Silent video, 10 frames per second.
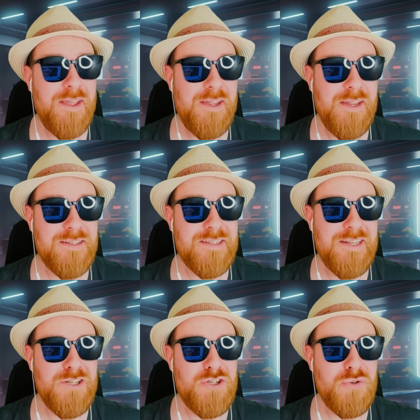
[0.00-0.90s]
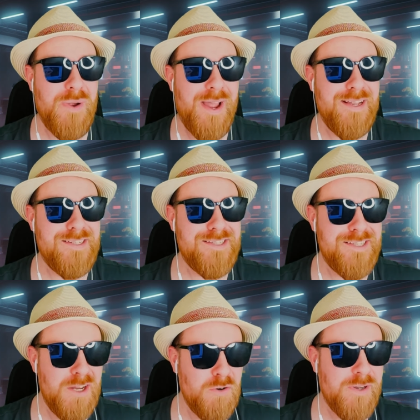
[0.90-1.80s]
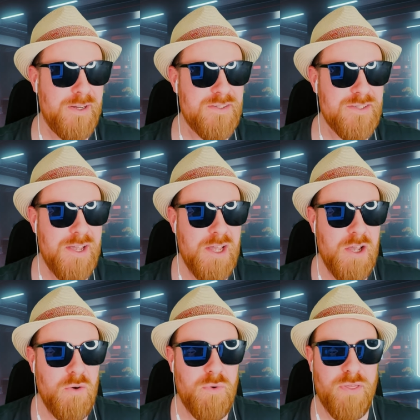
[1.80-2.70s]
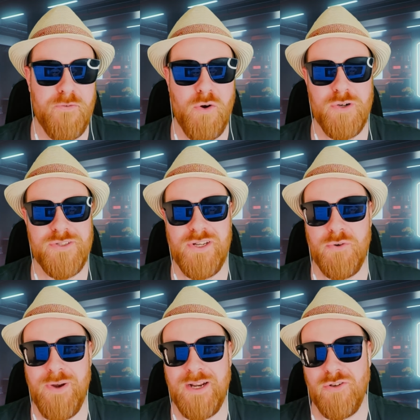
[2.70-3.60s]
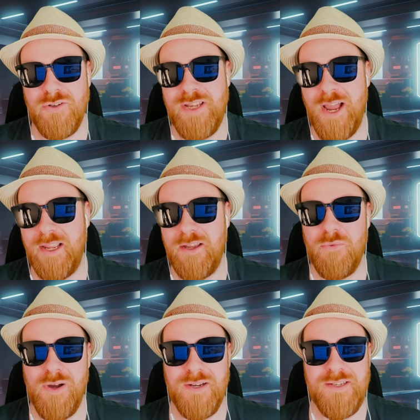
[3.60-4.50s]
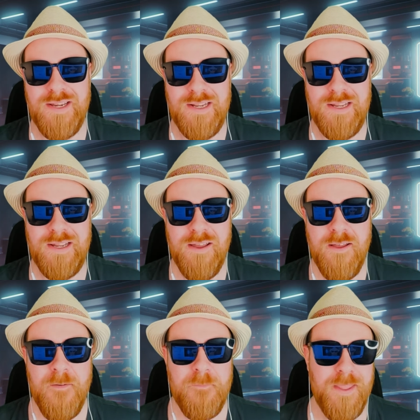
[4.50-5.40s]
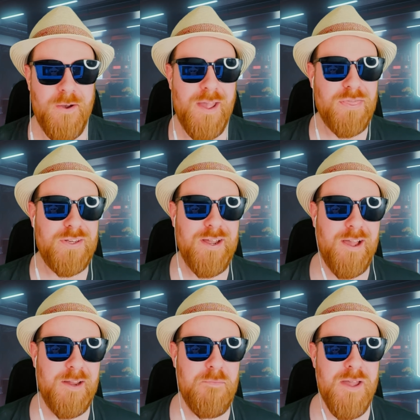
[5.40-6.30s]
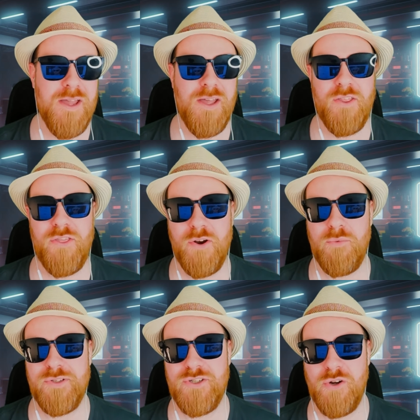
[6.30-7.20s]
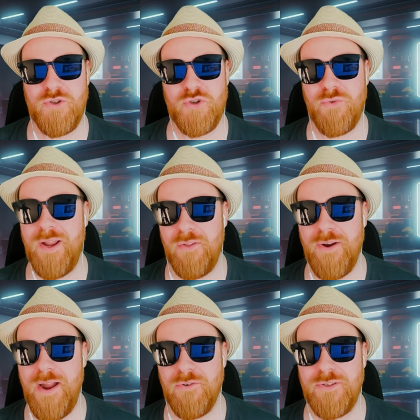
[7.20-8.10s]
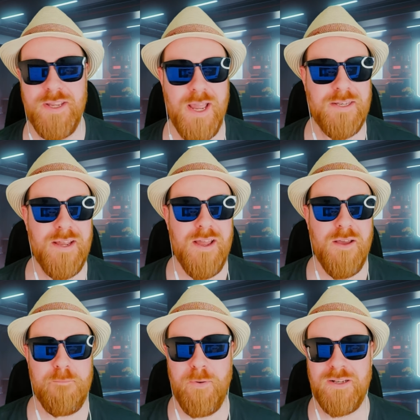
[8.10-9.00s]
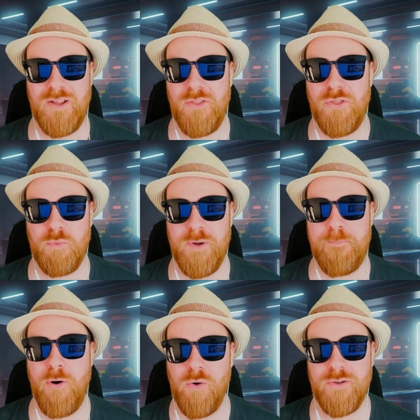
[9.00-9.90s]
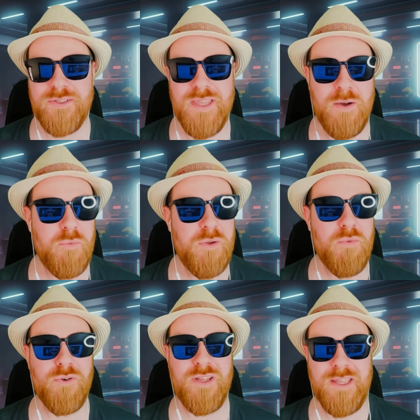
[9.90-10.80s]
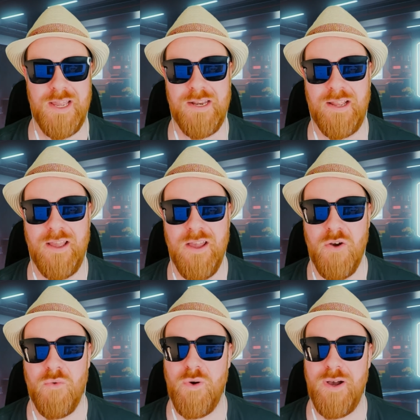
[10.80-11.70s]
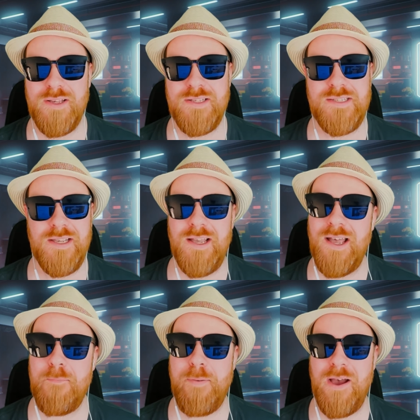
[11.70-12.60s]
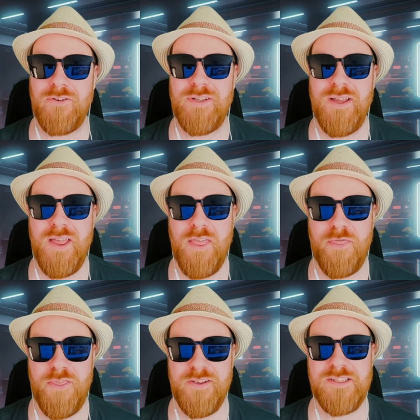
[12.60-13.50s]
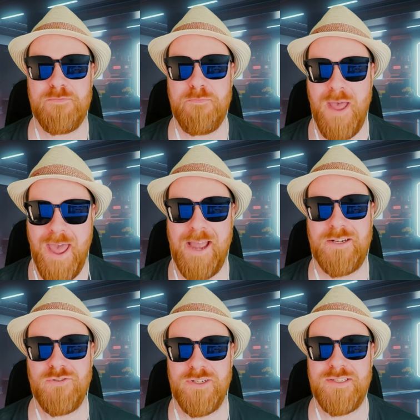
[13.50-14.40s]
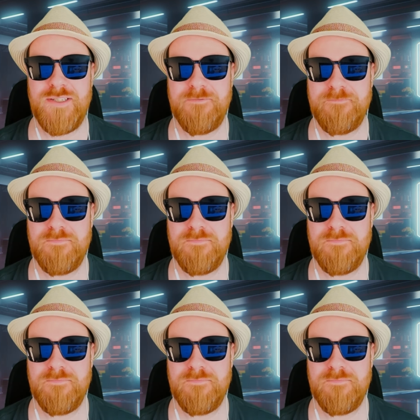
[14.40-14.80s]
it into a series with, of course, the director Taika Waititi. Now, at the time, there was no trailer out yet, but the reports that we were getting was about this actress